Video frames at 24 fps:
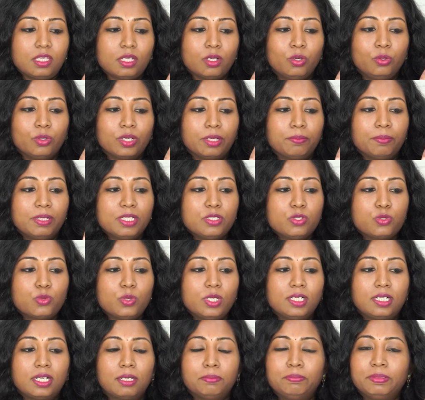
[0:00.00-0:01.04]
okay,
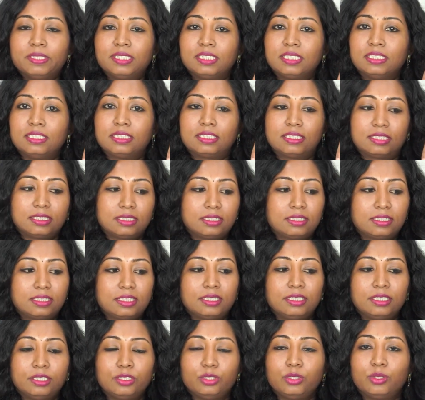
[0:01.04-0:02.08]
menstrual cup is
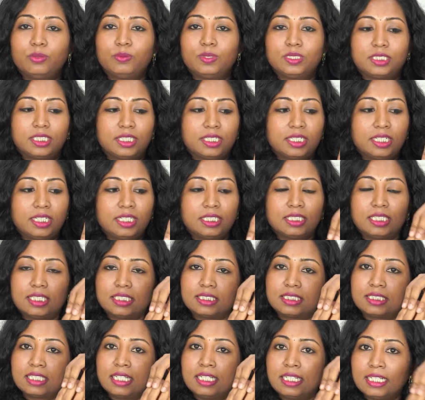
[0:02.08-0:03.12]
inserted in your vagina, and
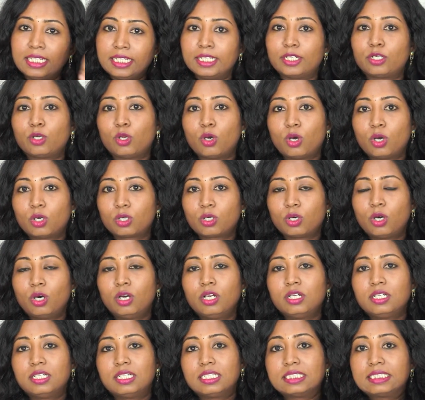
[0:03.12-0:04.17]
there is an airlock
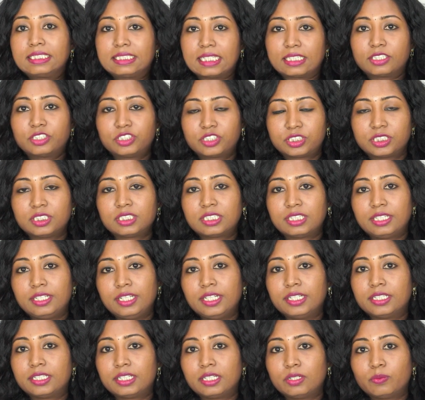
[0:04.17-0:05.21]
or a suction
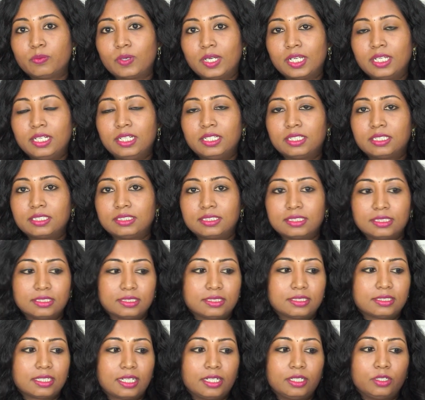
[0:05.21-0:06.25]
created while it is
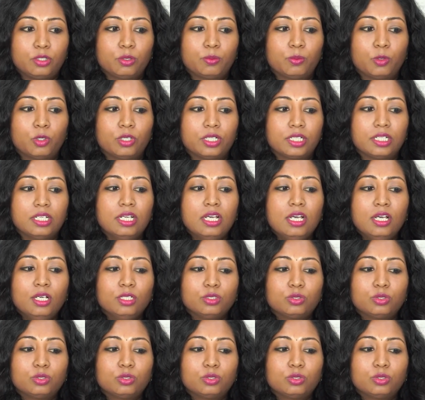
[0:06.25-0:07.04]
inside your body.